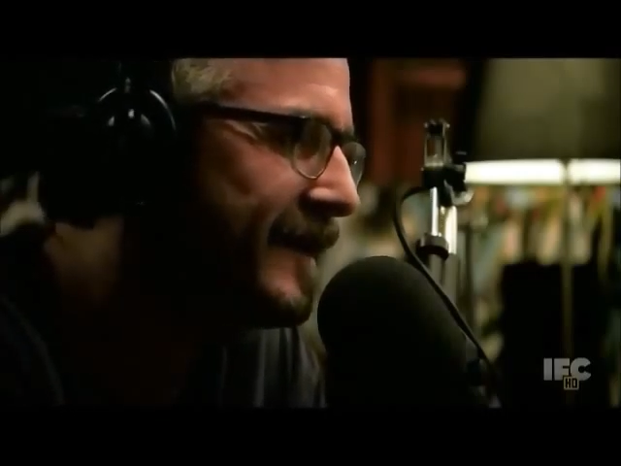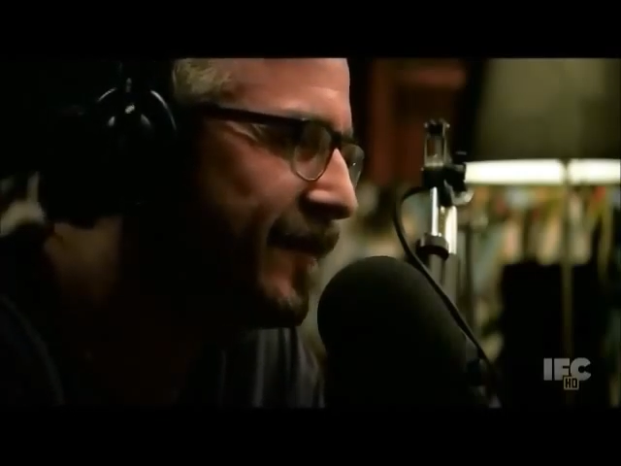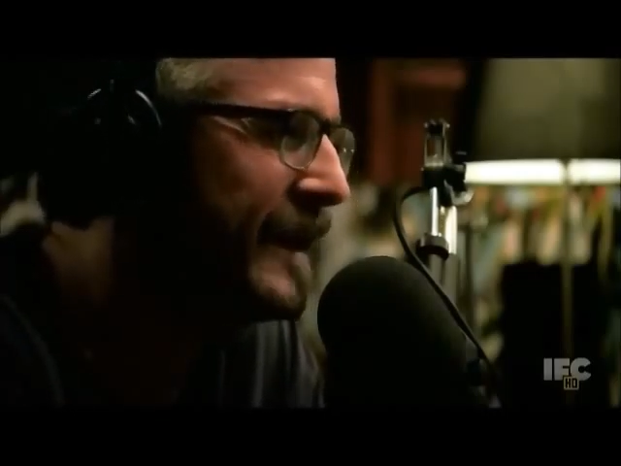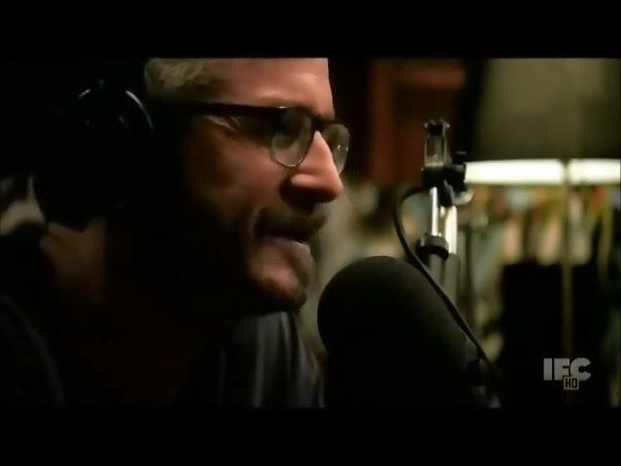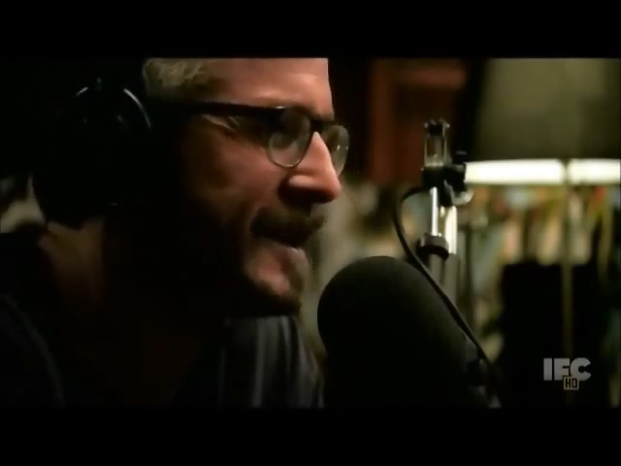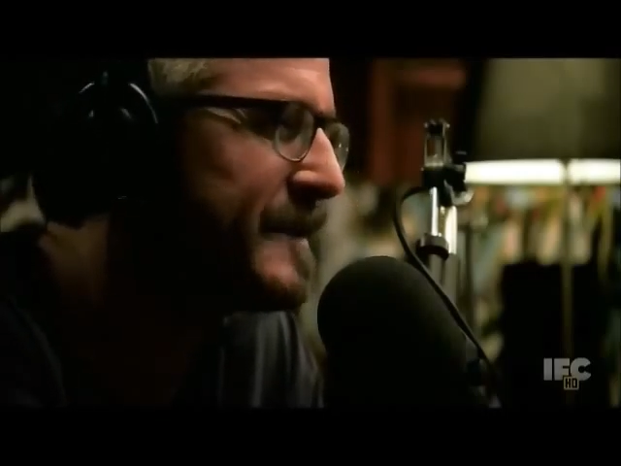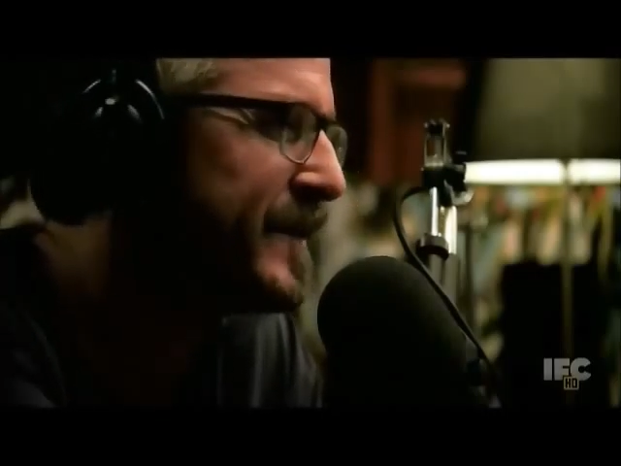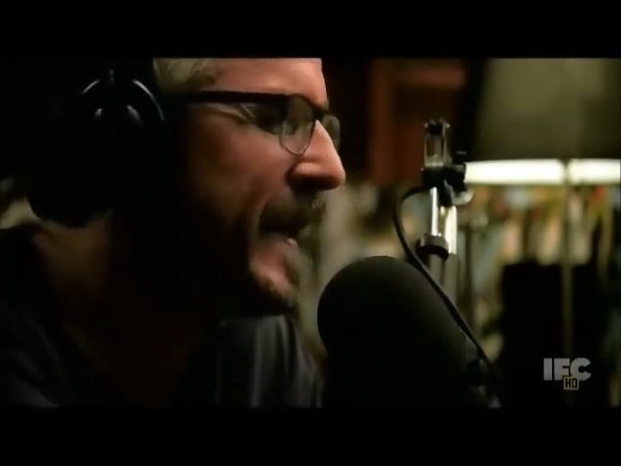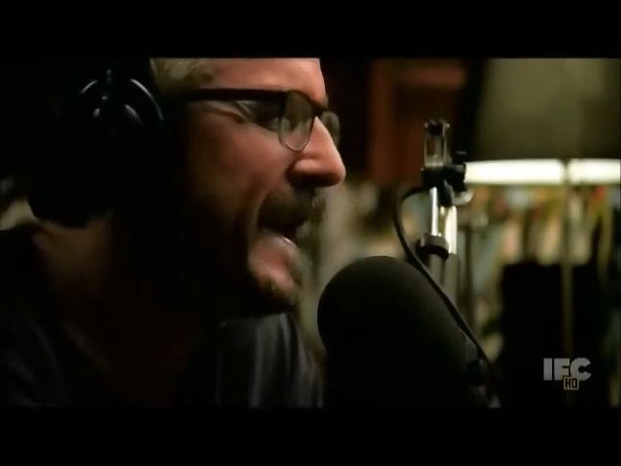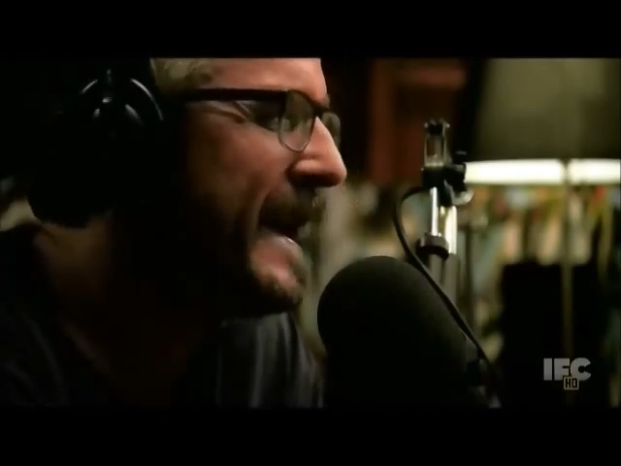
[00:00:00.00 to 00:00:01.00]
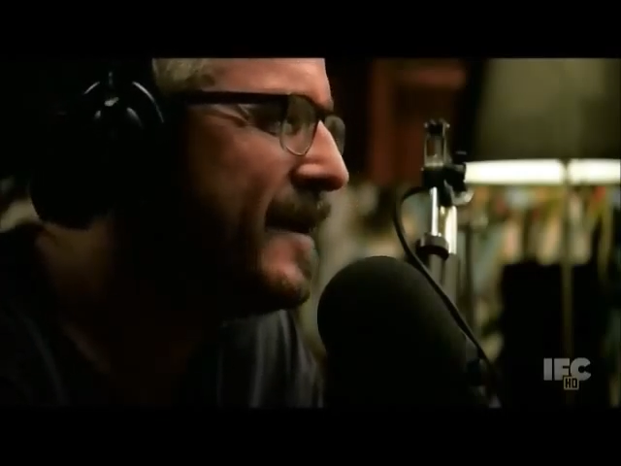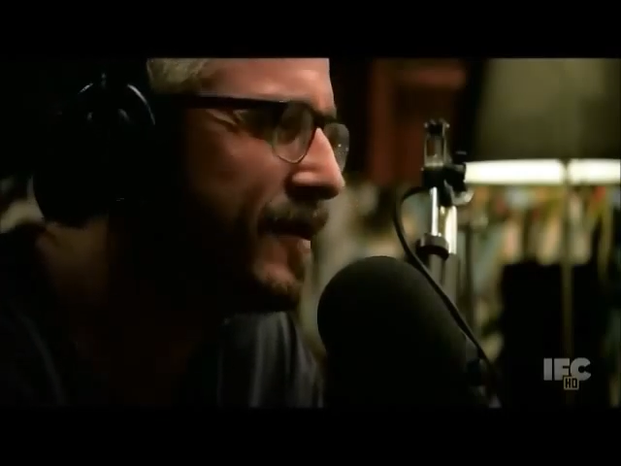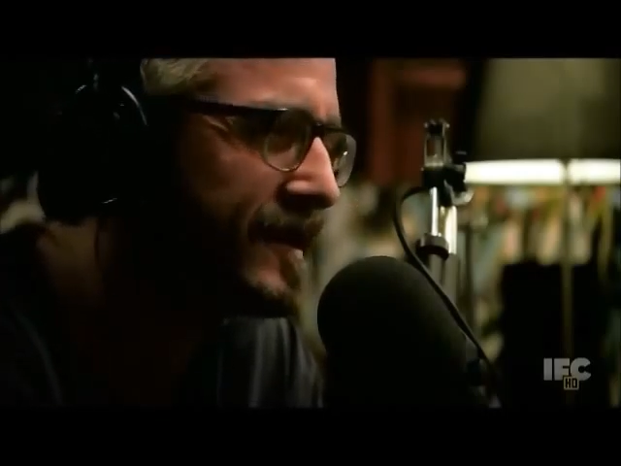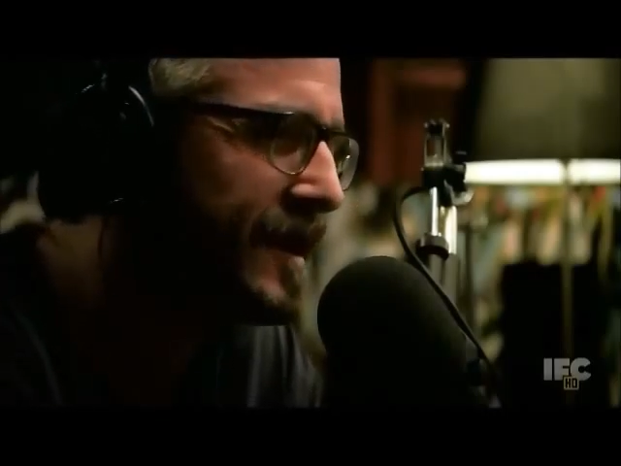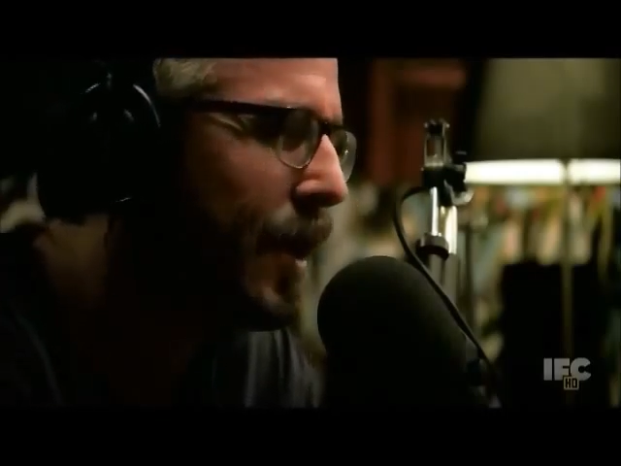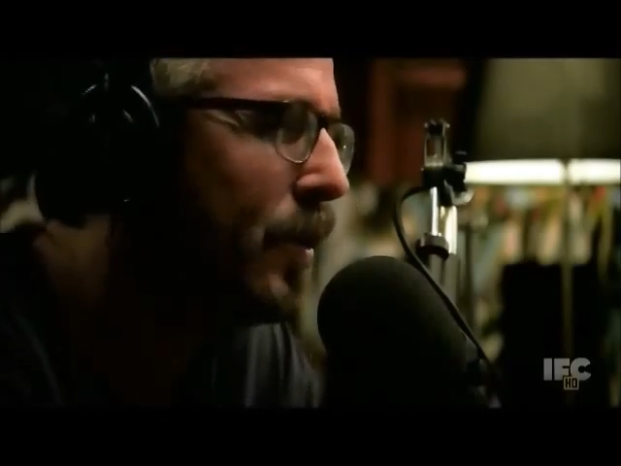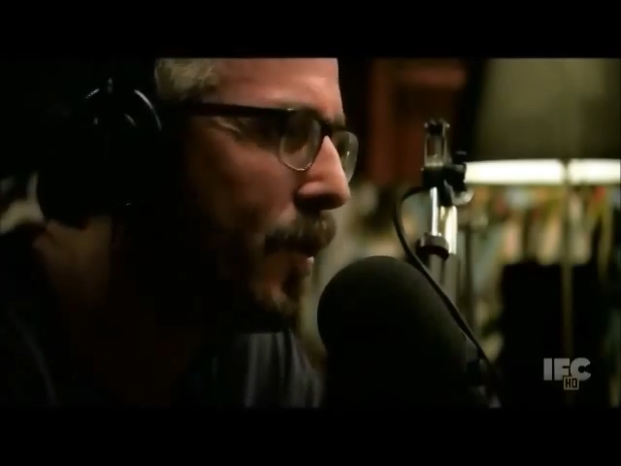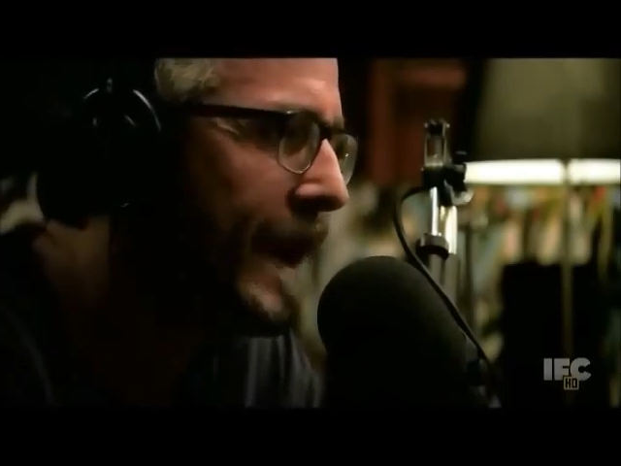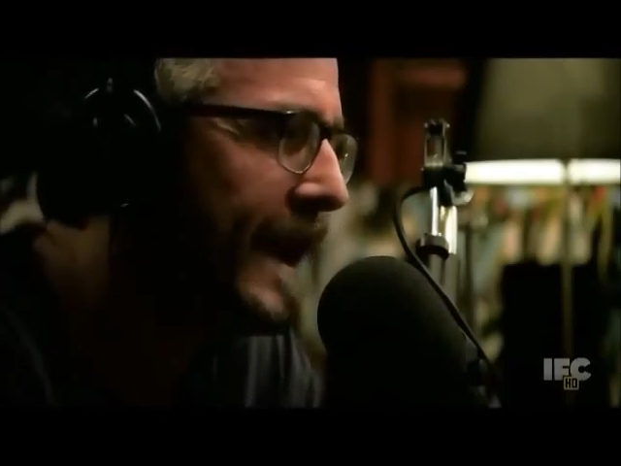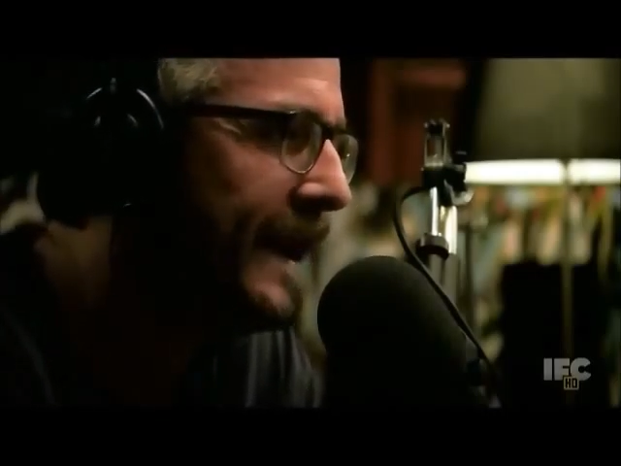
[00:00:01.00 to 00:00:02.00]
Friendships fade or go
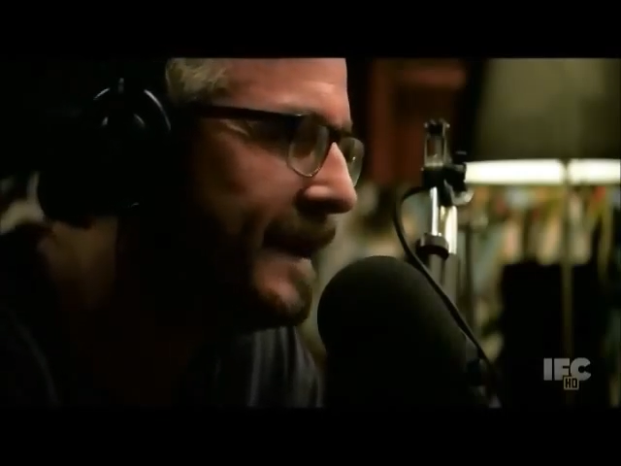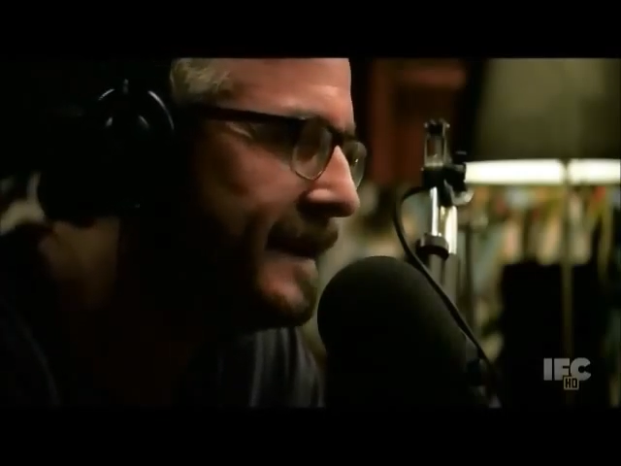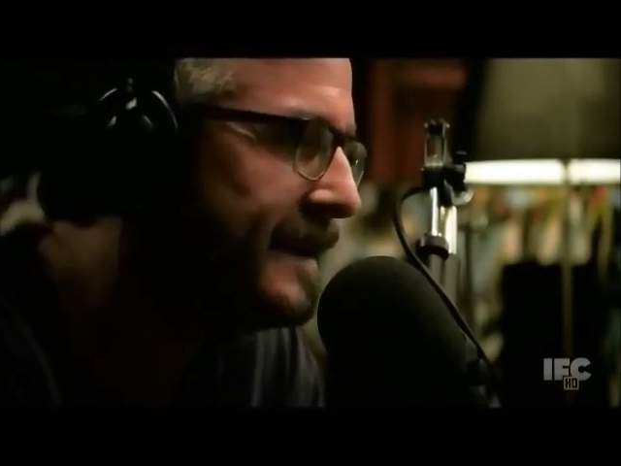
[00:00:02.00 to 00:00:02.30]
away.